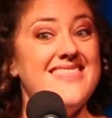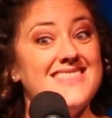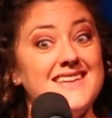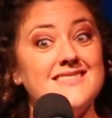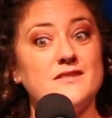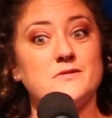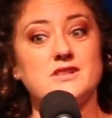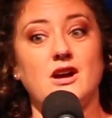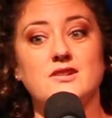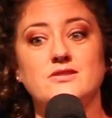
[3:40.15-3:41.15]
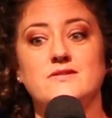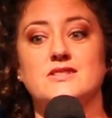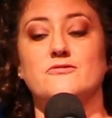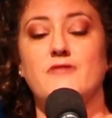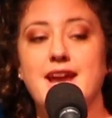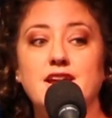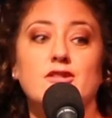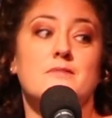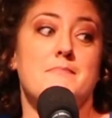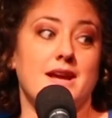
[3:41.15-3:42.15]
And then there was also this
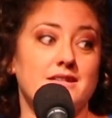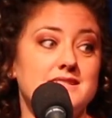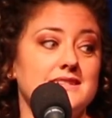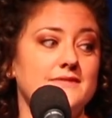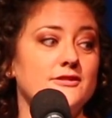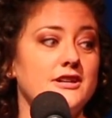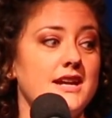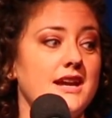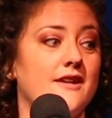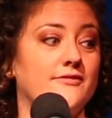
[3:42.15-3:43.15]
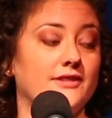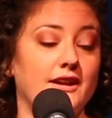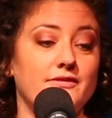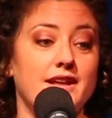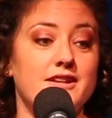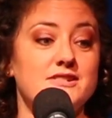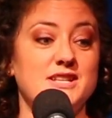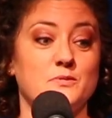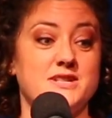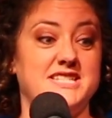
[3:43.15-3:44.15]
regular mail delivery of love
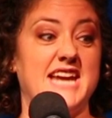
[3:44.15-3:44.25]
letters that were